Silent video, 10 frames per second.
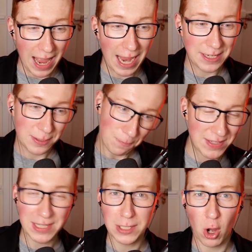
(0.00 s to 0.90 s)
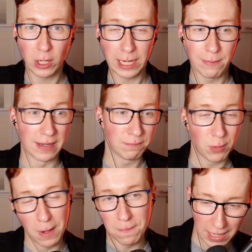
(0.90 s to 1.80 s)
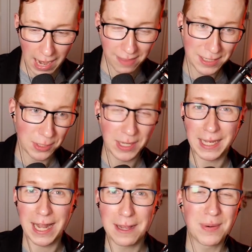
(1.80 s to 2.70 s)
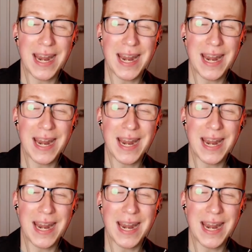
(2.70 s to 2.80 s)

and basically calling him a, well, I think you can get it.